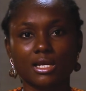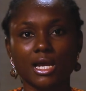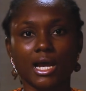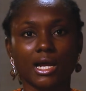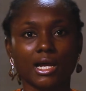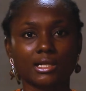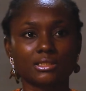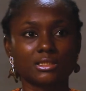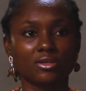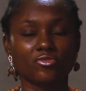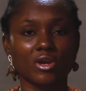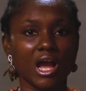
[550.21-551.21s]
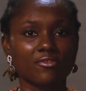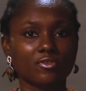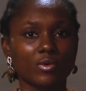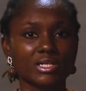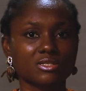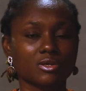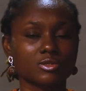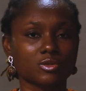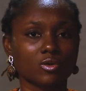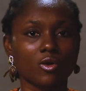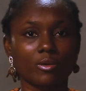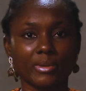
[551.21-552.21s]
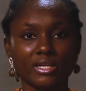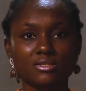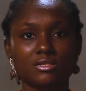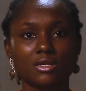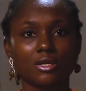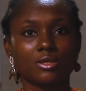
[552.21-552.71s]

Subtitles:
and if you have questions or comments,